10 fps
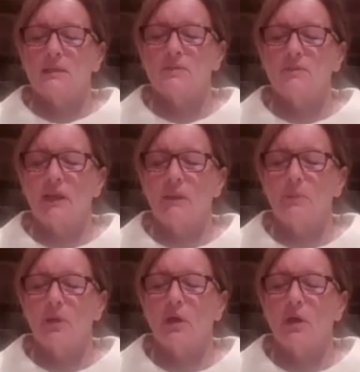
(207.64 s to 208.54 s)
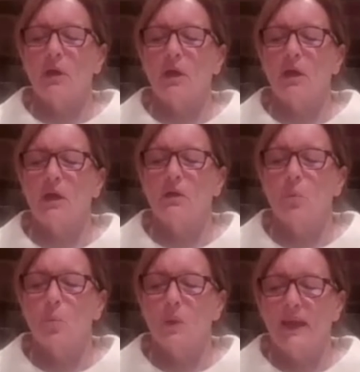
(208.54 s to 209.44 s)
Develop an
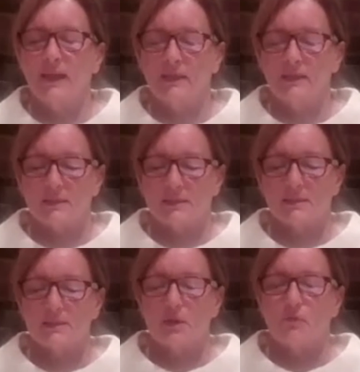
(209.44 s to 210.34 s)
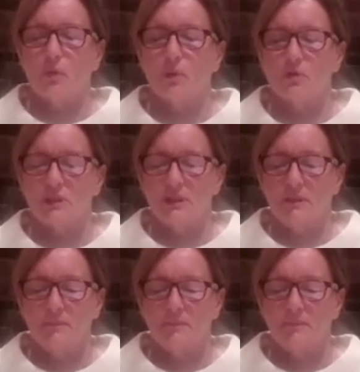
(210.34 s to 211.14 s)
awareness of your body.